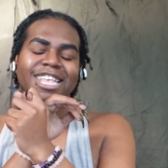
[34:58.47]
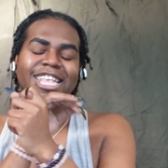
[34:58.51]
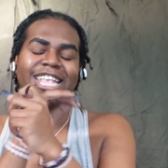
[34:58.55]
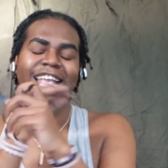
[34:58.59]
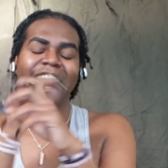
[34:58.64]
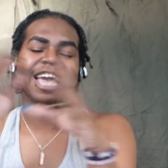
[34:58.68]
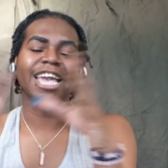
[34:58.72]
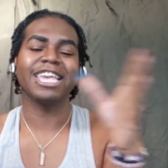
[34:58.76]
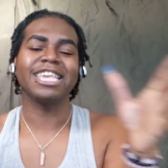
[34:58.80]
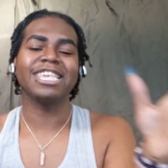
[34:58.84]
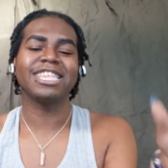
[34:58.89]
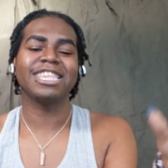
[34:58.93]

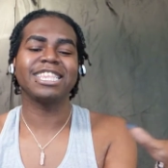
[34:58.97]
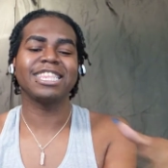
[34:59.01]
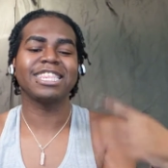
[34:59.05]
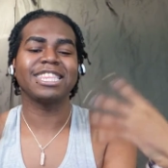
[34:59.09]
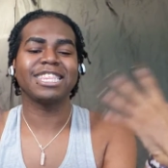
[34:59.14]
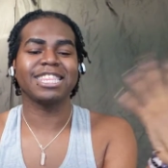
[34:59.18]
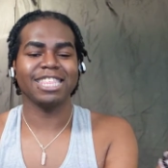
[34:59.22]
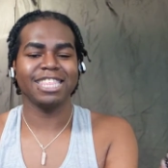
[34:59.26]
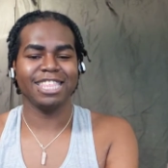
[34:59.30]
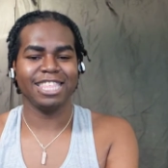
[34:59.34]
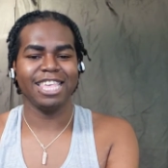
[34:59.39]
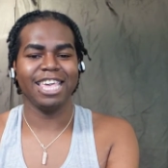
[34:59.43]
nice
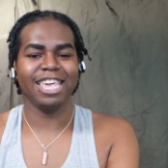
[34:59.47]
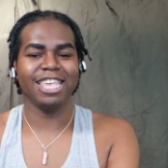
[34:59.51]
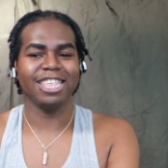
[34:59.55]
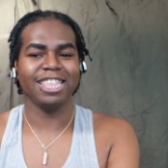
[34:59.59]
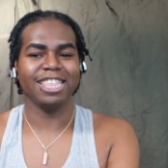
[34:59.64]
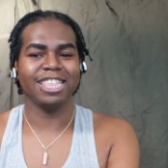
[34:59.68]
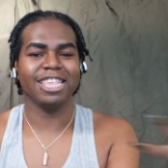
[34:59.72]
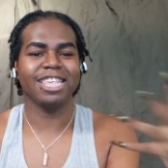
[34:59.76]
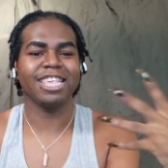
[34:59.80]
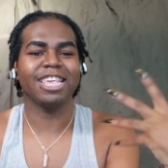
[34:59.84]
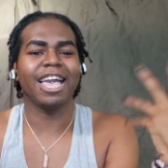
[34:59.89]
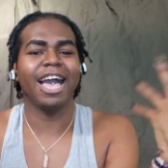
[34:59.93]

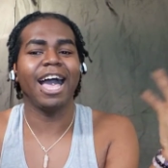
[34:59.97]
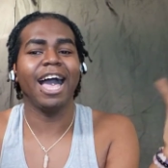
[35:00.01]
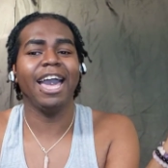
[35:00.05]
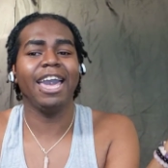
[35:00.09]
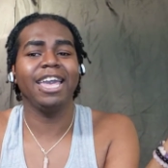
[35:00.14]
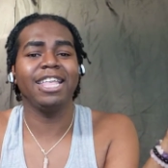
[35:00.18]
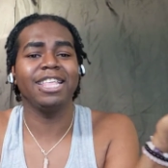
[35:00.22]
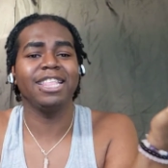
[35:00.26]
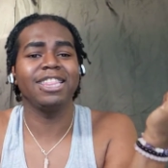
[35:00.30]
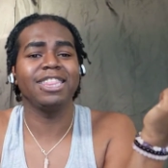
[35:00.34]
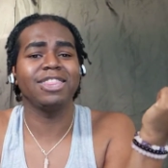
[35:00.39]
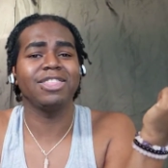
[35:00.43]
and
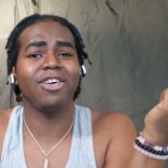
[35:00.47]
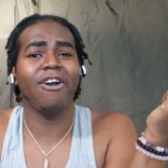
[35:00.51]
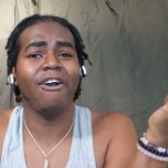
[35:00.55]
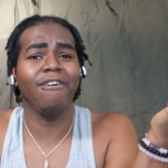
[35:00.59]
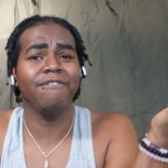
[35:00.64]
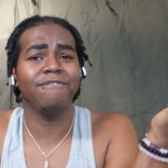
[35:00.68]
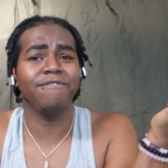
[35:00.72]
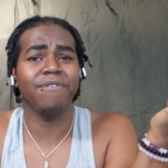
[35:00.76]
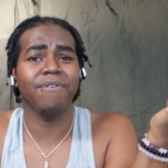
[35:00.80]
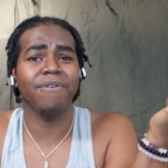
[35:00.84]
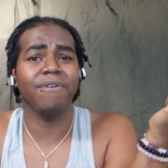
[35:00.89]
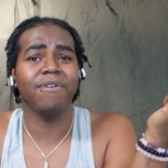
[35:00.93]
kind and
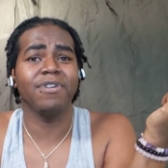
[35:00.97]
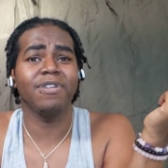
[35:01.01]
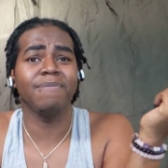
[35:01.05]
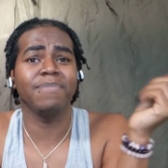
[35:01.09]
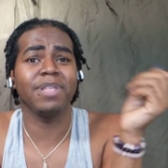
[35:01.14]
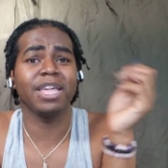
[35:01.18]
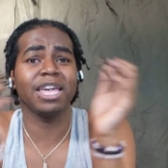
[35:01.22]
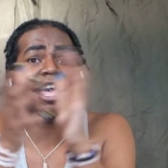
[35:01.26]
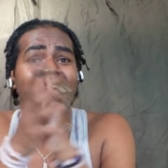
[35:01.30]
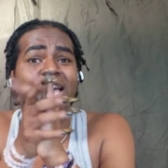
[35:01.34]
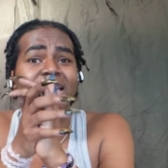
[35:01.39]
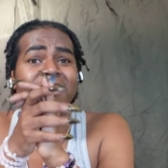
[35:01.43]
thoughtful. I'm
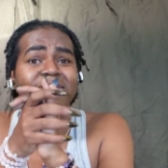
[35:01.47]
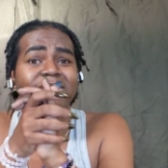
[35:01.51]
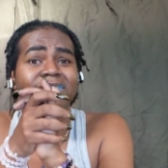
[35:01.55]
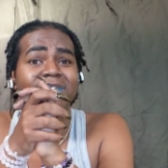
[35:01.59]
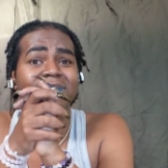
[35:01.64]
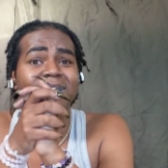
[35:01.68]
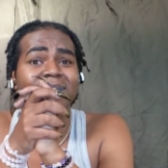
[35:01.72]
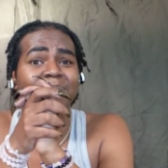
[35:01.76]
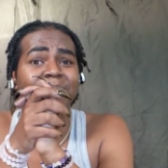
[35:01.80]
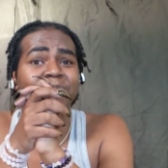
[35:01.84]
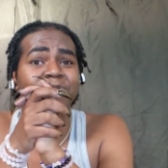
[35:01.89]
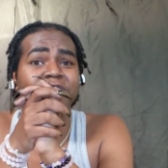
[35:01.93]
like, I
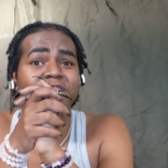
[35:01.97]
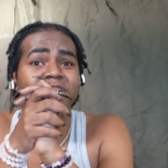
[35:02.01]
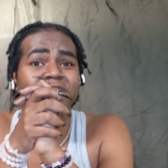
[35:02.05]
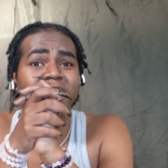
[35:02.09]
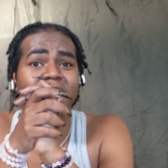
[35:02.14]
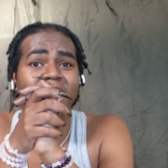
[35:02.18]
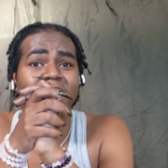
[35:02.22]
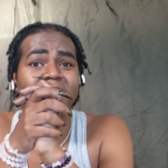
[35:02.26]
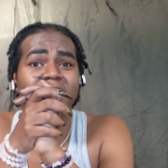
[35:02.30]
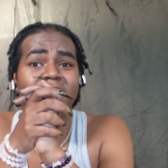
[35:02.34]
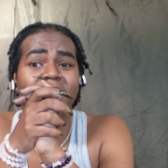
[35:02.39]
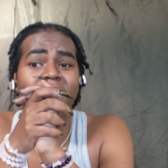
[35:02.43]
just
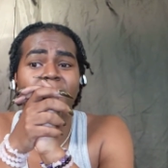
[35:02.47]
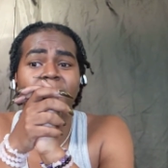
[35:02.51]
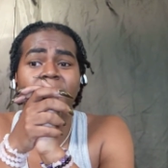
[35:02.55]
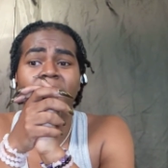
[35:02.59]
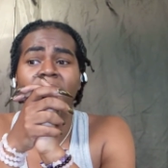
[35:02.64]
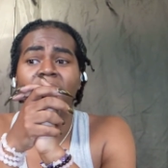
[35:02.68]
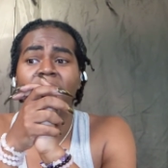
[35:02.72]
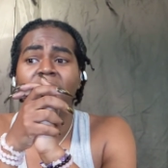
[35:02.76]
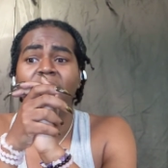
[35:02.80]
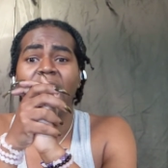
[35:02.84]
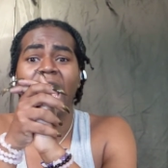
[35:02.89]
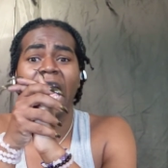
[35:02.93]
appreciate them.
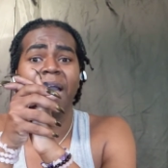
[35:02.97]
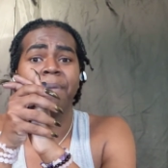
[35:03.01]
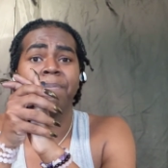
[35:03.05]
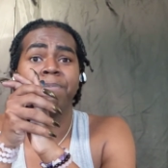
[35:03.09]
I